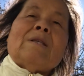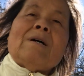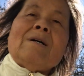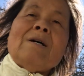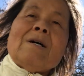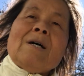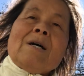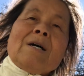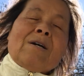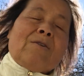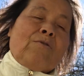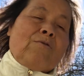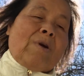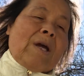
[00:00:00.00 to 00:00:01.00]
the
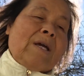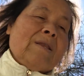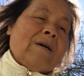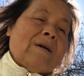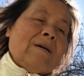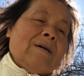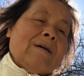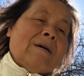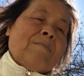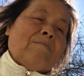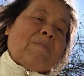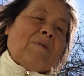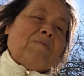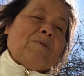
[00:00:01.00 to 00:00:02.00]
Creator.
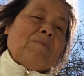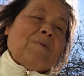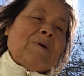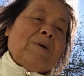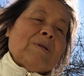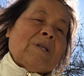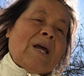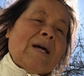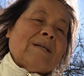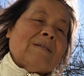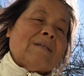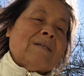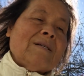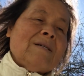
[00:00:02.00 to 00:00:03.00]
Memorable
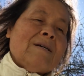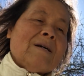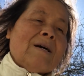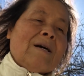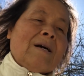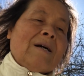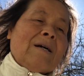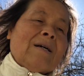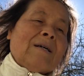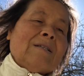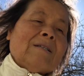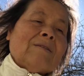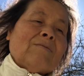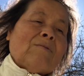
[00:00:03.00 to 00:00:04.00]
text
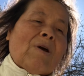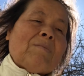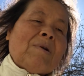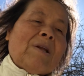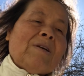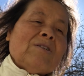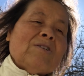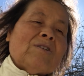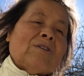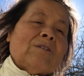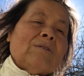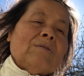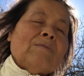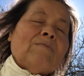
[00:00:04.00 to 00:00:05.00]
is
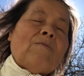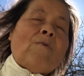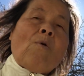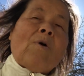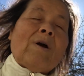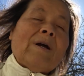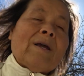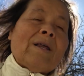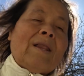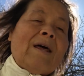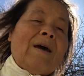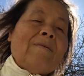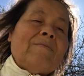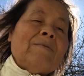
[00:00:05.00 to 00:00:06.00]
Revelation 4,
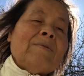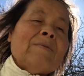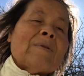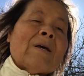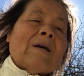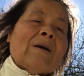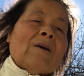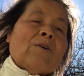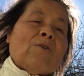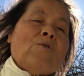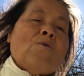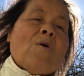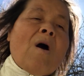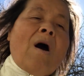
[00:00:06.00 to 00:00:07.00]
11.
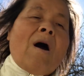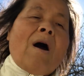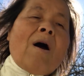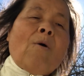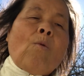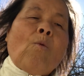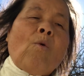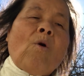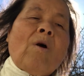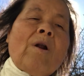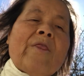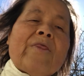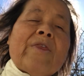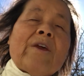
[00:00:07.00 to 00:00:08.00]
You are
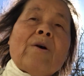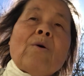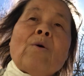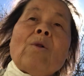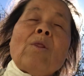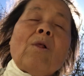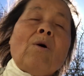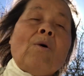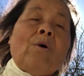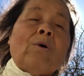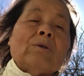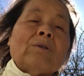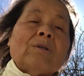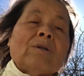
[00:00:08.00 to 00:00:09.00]
worthy, O
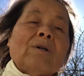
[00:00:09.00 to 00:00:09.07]
Lord,